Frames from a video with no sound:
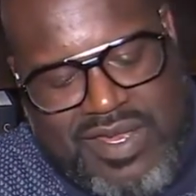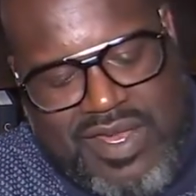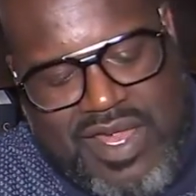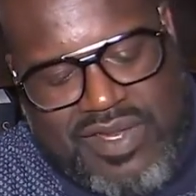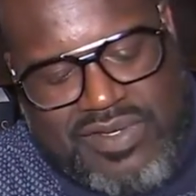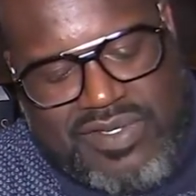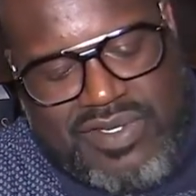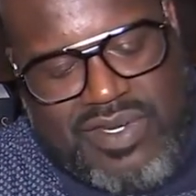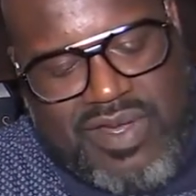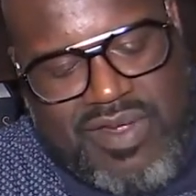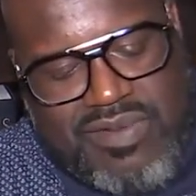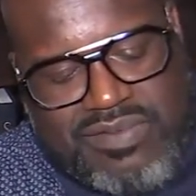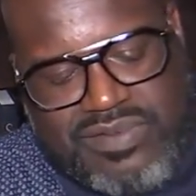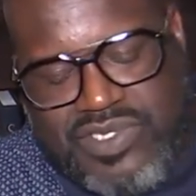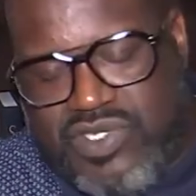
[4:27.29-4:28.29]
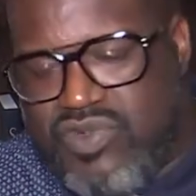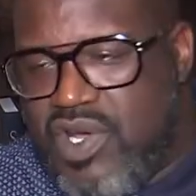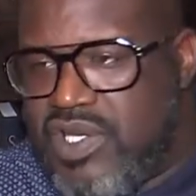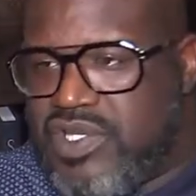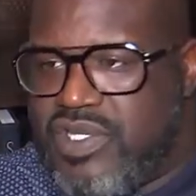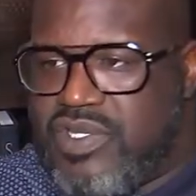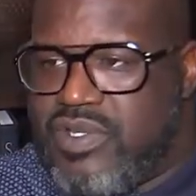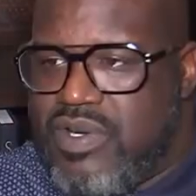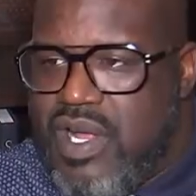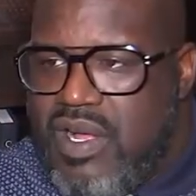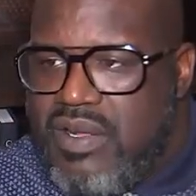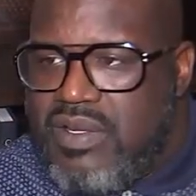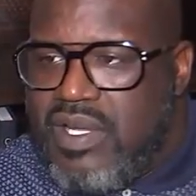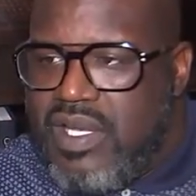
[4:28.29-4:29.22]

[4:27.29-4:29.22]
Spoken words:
that's, you know, stresses you out.